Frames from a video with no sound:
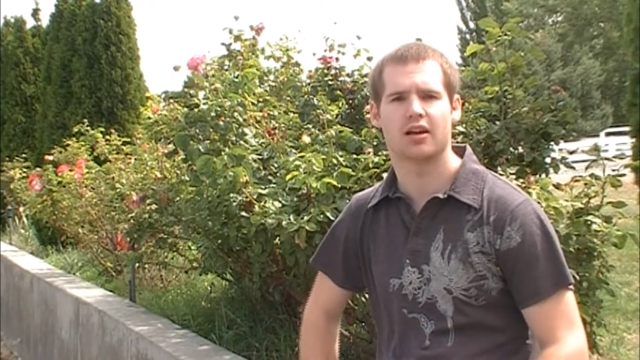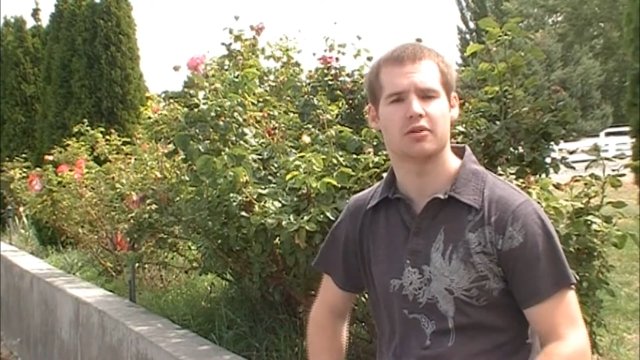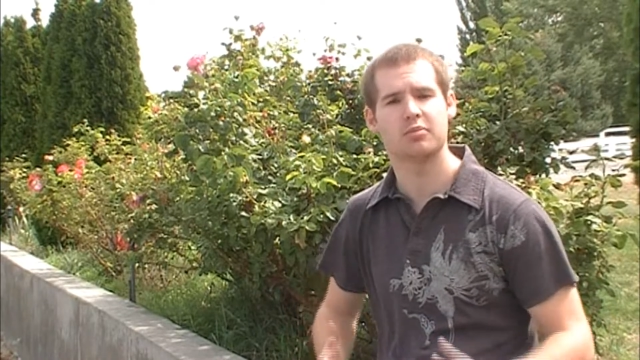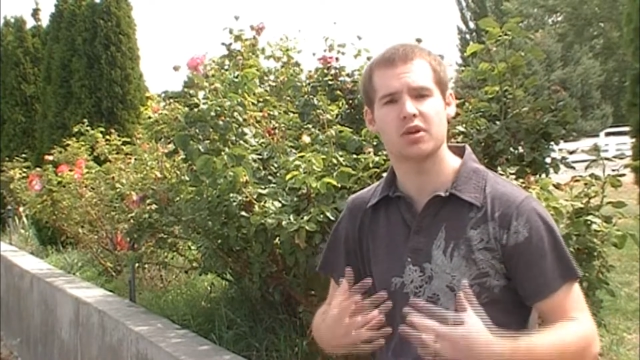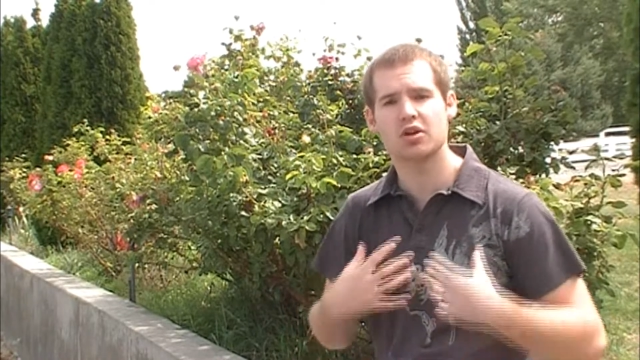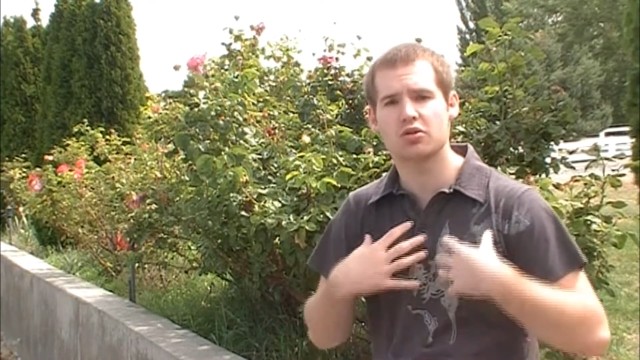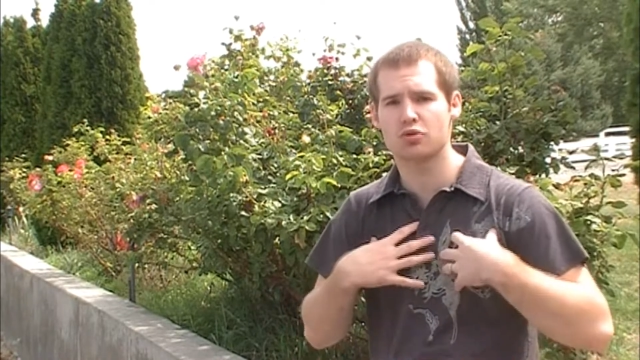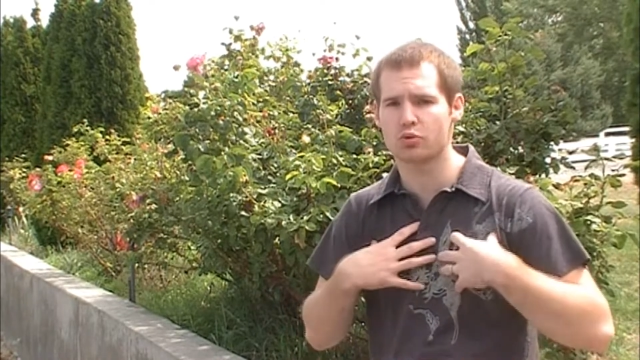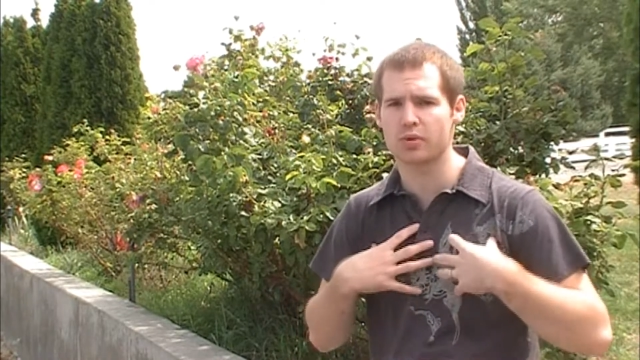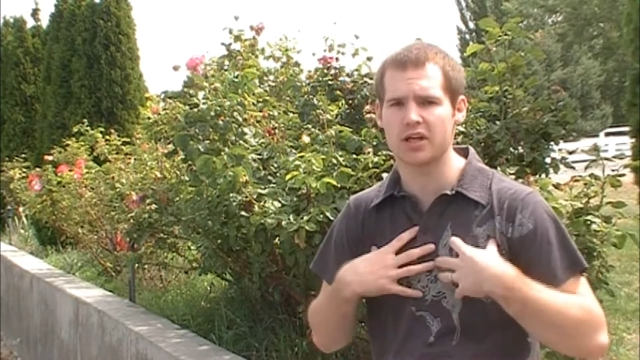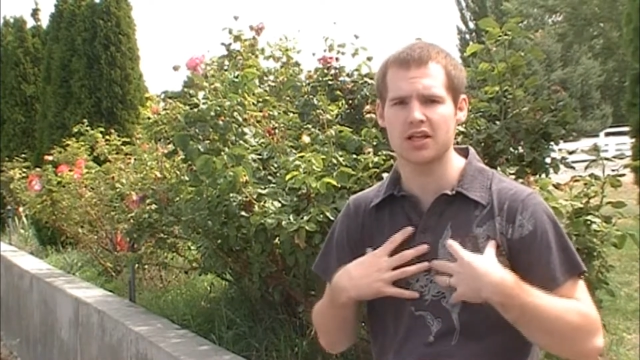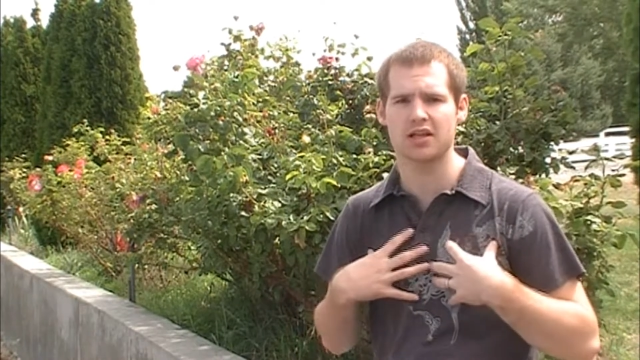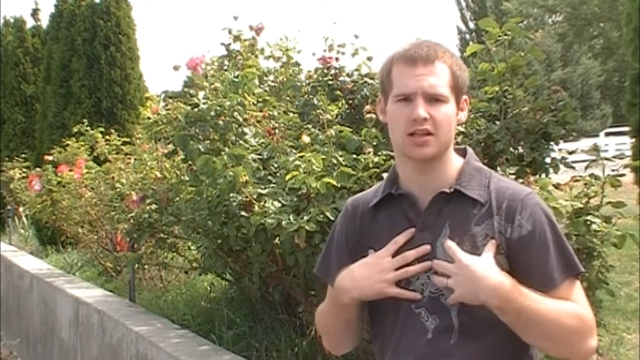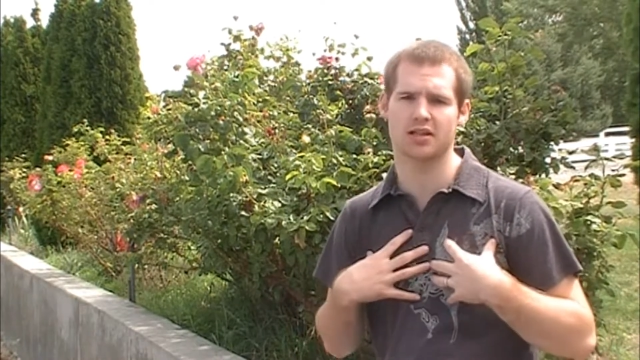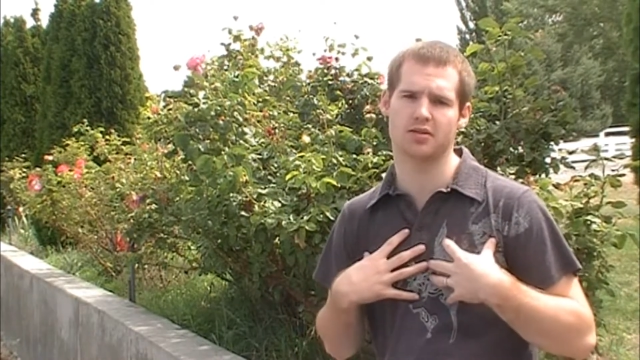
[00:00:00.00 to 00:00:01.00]
and be who
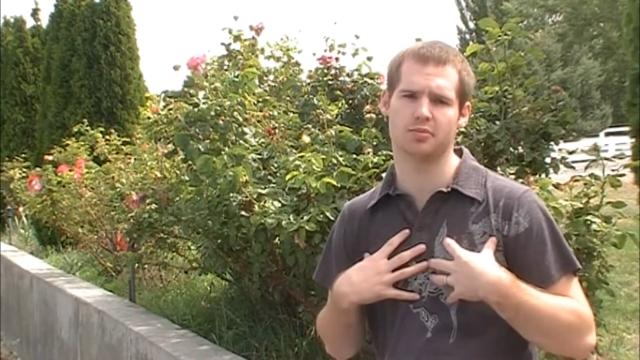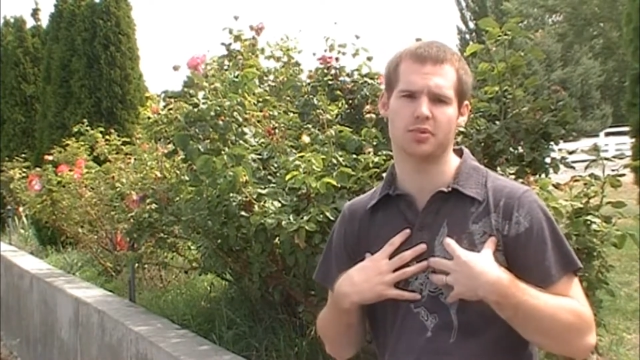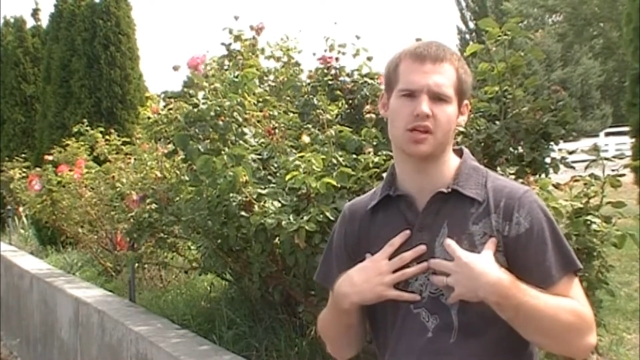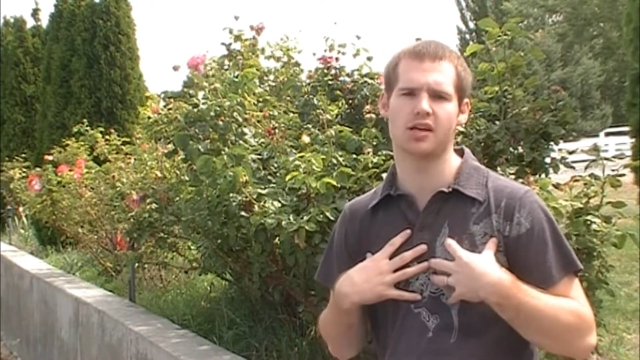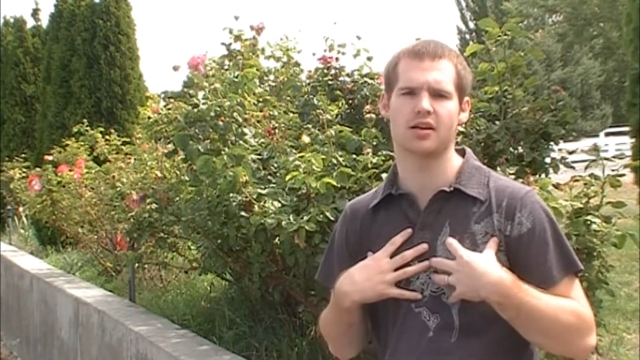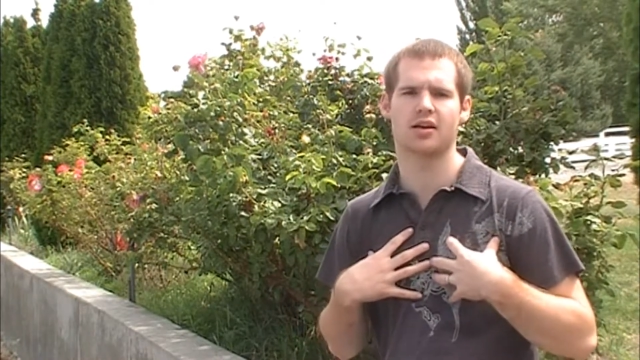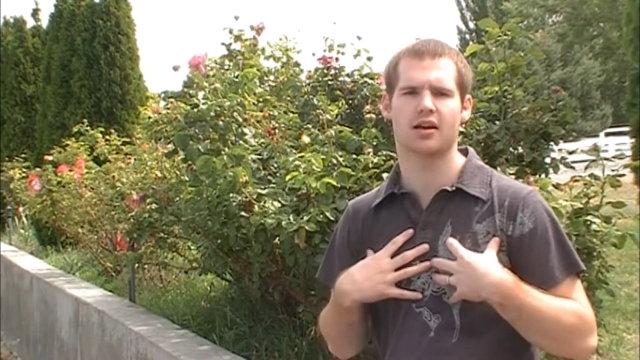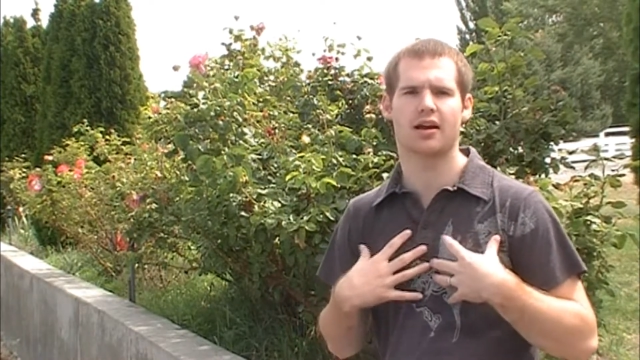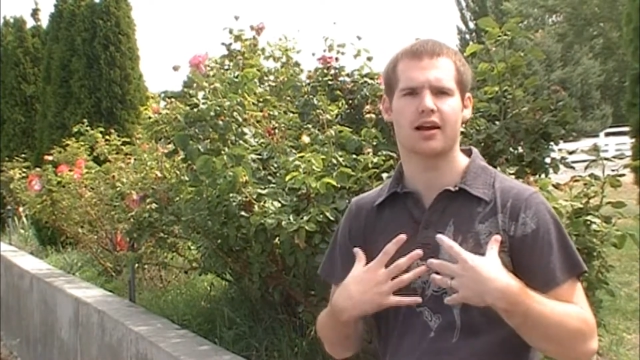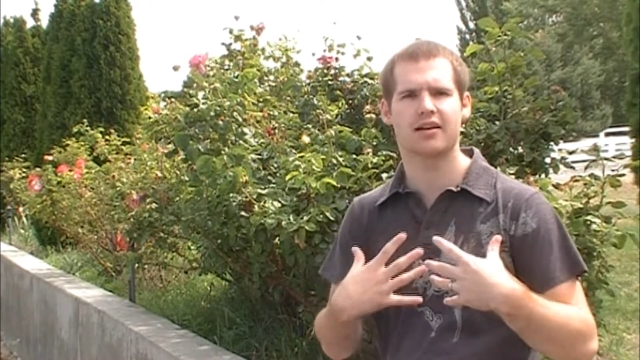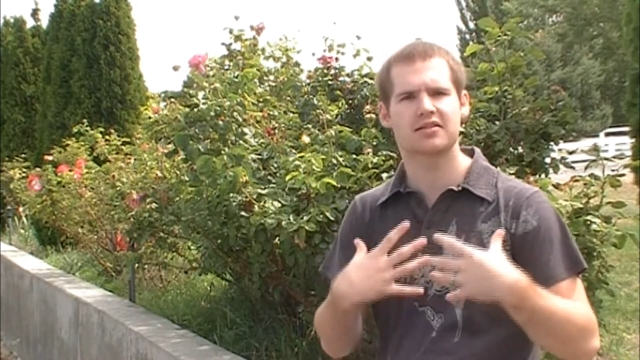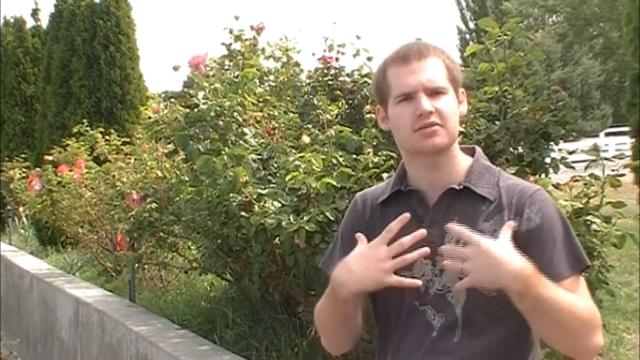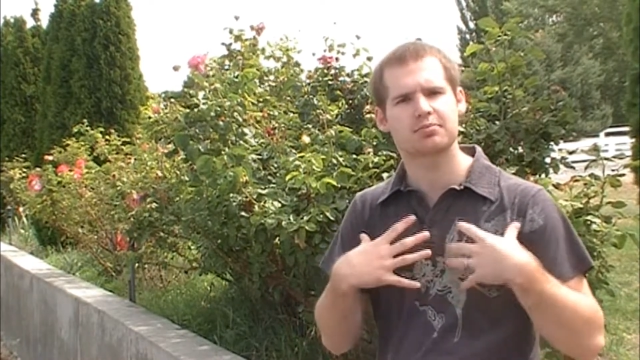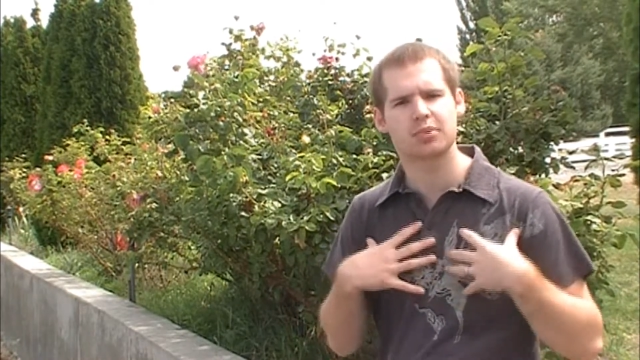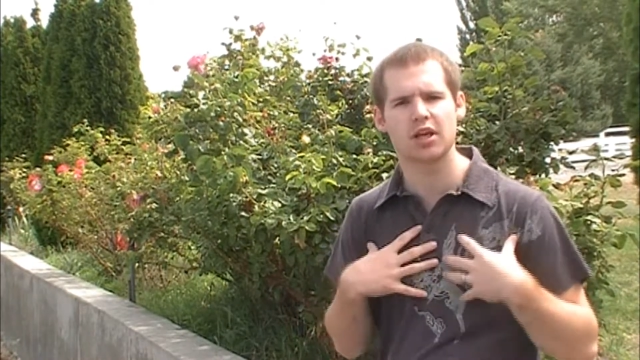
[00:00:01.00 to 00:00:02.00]
we need to be as